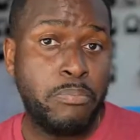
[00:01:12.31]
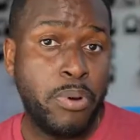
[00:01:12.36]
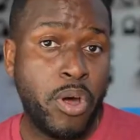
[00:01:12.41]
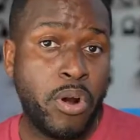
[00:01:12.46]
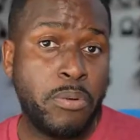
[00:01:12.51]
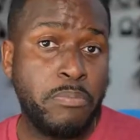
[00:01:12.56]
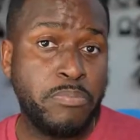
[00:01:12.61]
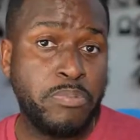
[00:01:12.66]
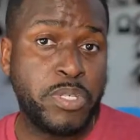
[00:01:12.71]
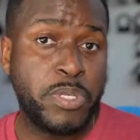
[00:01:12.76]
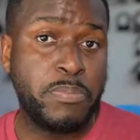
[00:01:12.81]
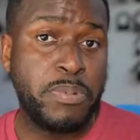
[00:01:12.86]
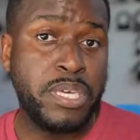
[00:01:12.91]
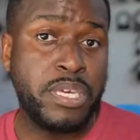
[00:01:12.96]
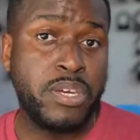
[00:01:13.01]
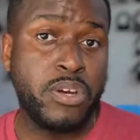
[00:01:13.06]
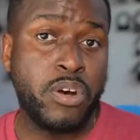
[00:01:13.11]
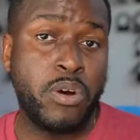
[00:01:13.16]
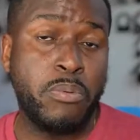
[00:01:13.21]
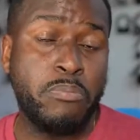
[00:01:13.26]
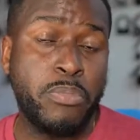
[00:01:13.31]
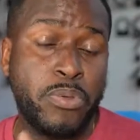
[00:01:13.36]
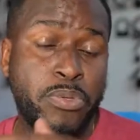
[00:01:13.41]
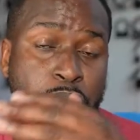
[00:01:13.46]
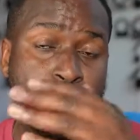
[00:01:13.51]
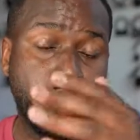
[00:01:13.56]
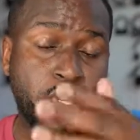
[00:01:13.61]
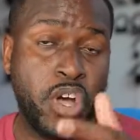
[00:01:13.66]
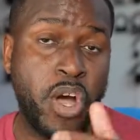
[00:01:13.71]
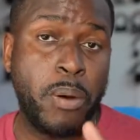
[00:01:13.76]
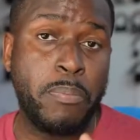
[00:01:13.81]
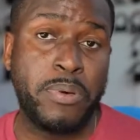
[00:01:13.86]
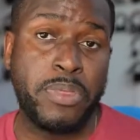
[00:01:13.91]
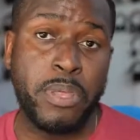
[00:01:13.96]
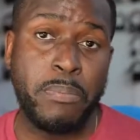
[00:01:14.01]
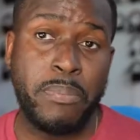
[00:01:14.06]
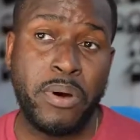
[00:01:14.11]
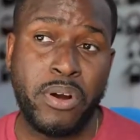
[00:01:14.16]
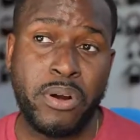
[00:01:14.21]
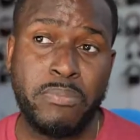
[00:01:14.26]
bottom speaker on both the top
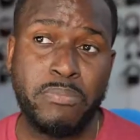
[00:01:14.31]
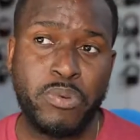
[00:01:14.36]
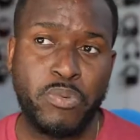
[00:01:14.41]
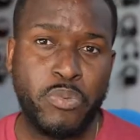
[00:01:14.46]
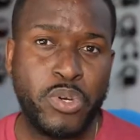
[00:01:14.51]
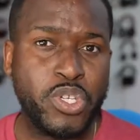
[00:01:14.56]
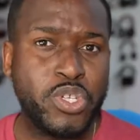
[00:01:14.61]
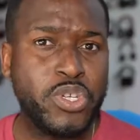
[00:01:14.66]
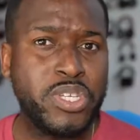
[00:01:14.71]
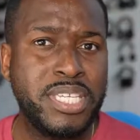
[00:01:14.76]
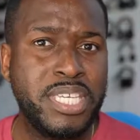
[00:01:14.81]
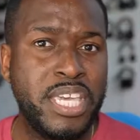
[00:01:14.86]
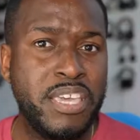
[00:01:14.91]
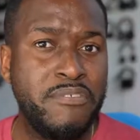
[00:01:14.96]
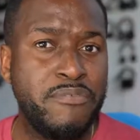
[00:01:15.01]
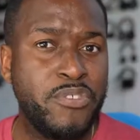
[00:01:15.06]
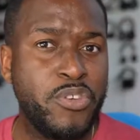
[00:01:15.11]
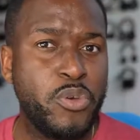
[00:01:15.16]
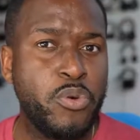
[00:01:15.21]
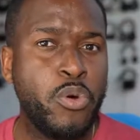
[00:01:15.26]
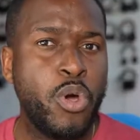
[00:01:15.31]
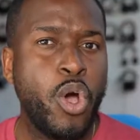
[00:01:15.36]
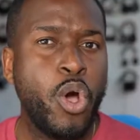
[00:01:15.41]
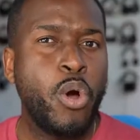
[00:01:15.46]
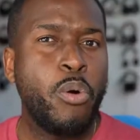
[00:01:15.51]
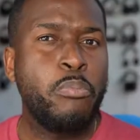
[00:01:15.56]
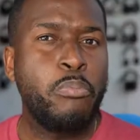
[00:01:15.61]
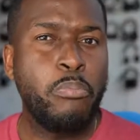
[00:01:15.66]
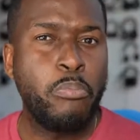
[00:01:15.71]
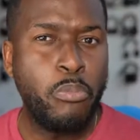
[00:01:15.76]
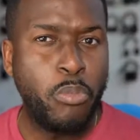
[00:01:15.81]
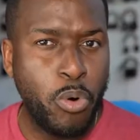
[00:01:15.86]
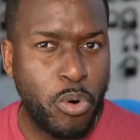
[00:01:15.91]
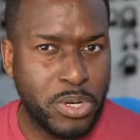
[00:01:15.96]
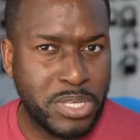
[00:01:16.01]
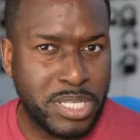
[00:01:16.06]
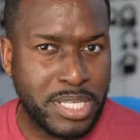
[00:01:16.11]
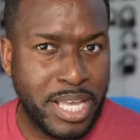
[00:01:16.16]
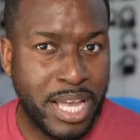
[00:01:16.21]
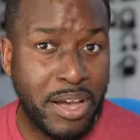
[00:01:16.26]
and the bottom, which should give you
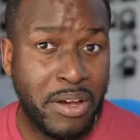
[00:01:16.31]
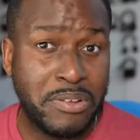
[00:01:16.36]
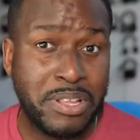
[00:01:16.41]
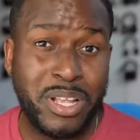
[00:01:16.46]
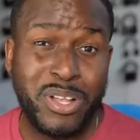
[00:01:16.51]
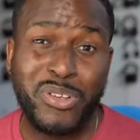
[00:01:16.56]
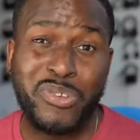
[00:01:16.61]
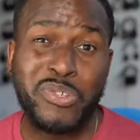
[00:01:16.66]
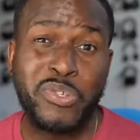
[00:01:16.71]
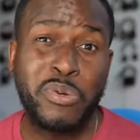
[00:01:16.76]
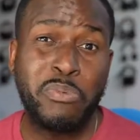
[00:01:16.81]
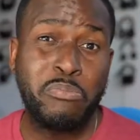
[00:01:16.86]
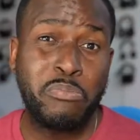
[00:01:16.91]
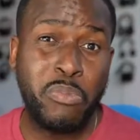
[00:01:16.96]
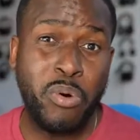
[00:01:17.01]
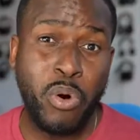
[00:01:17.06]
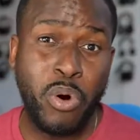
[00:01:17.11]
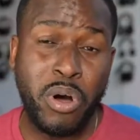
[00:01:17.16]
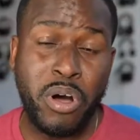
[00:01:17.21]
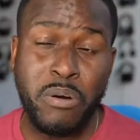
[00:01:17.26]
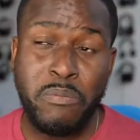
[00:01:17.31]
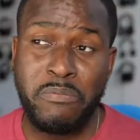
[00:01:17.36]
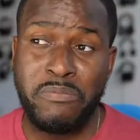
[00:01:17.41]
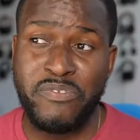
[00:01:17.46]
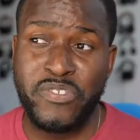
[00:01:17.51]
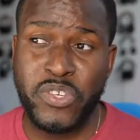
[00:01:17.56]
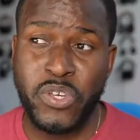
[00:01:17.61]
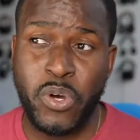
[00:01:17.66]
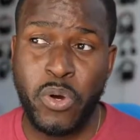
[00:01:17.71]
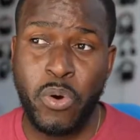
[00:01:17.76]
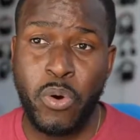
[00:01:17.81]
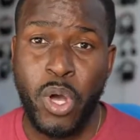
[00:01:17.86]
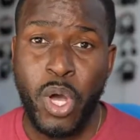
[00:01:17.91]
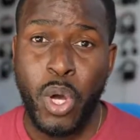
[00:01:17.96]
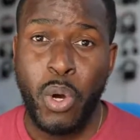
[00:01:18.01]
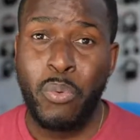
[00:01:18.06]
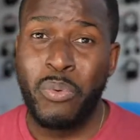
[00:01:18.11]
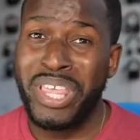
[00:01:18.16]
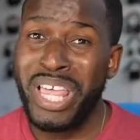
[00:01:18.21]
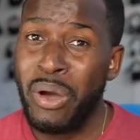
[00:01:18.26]
more sound and also more oomph. So
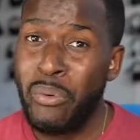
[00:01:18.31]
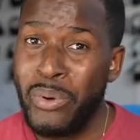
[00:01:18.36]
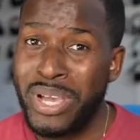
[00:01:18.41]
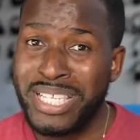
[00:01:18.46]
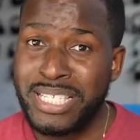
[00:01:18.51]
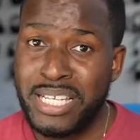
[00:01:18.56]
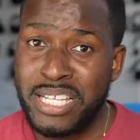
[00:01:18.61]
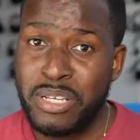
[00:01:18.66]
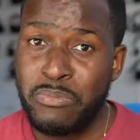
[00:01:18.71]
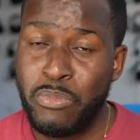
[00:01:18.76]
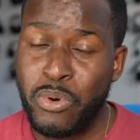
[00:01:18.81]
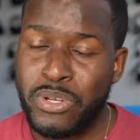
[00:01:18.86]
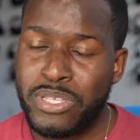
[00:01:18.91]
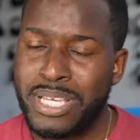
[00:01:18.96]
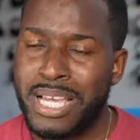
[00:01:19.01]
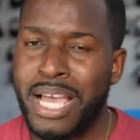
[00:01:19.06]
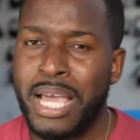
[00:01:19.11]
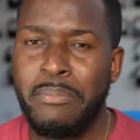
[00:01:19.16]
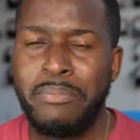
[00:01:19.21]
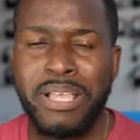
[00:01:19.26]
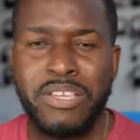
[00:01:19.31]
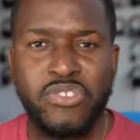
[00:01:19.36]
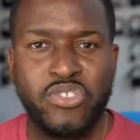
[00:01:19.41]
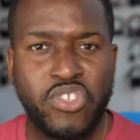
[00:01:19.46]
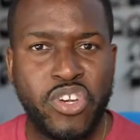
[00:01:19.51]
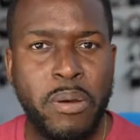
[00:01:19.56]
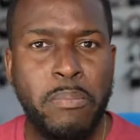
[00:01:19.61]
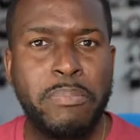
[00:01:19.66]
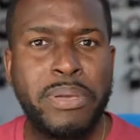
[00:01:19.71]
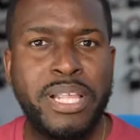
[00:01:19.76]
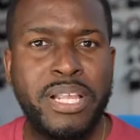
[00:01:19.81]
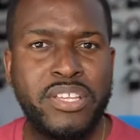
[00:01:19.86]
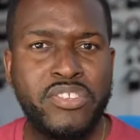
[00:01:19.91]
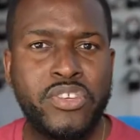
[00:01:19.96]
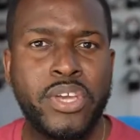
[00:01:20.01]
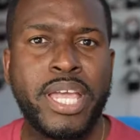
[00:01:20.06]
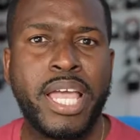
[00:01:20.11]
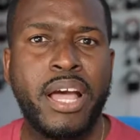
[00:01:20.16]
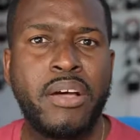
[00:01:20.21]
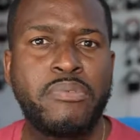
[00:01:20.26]
without wasting any more time, time. Let's jump in and
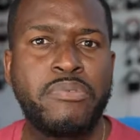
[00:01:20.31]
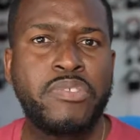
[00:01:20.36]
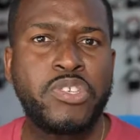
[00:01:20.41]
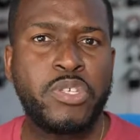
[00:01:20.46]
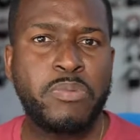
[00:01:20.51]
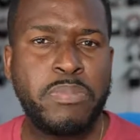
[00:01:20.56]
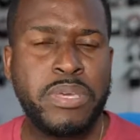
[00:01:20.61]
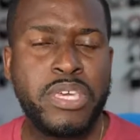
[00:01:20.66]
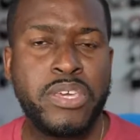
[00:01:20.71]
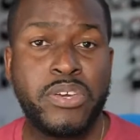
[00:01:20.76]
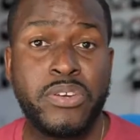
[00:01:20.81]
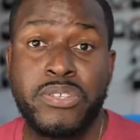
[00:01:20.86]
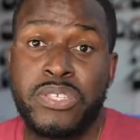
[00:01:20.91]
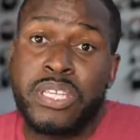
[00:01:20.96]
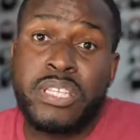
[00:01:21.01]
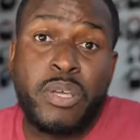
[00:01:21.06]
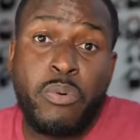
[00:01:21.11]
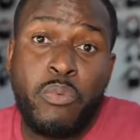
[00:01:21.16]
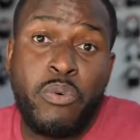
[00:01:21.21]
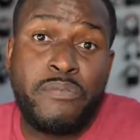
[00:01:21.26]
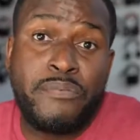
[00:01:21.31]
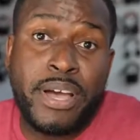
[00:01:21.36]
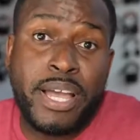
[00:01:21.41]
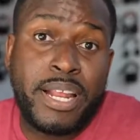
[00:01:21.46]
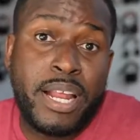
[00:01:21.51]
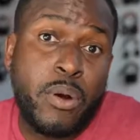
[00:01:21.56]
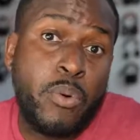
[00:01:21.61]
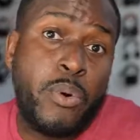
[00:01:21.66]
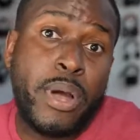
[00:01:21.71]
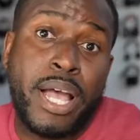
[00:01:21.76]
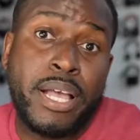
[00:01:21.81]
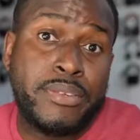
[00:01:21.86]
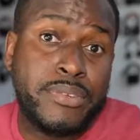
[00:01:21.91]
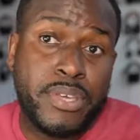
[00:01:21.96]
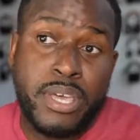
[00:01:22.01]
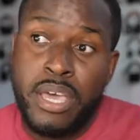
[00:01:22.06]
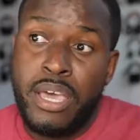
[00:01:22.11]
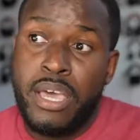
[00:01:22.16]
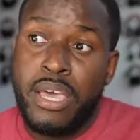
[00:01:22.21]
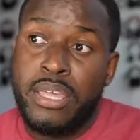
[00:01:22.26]
check out the speakers and then we'll find out who
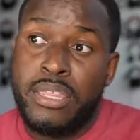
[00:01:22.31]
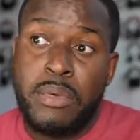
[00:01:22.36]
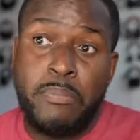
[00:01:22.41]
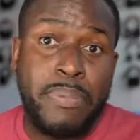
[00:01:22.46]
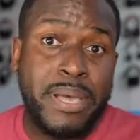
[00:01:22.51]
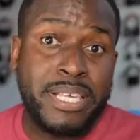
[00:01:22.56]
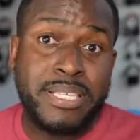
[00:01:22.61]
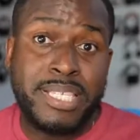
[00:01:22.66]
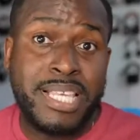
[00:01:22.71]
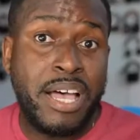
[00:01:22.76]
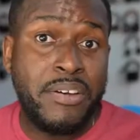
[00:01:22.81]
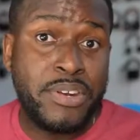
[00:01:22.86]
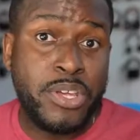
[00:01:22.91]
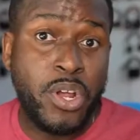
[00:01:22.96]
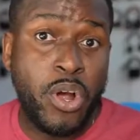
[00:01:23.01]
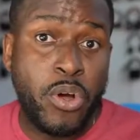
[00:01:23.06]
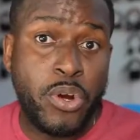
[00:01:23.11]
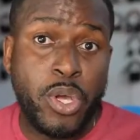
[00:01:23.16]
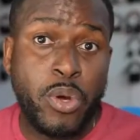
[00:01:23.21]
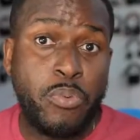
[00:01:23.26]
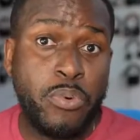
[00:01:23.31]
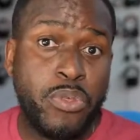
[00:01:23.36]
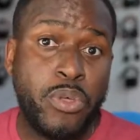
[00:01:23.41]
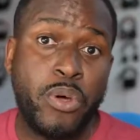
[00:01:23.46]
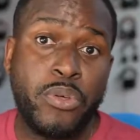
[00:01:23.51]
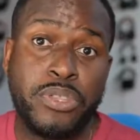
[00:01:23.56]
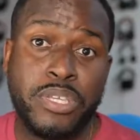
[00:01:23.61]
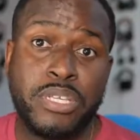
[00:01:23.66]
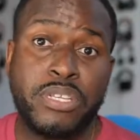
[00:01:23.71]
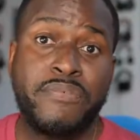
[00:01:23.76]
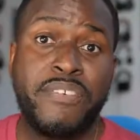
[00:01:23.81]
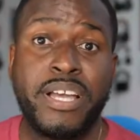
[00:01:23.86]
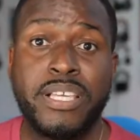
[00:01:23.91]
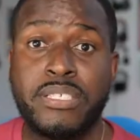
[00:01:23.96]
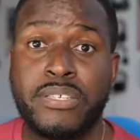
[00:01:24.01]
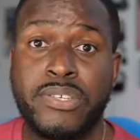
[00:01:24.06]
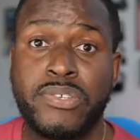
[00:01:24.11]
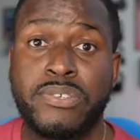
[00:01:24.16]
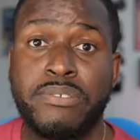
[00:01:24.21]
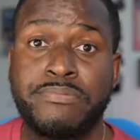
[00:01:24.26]
has the best sounding audio with all the
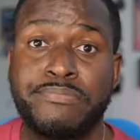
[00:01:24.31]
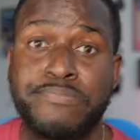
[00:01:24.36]
devices.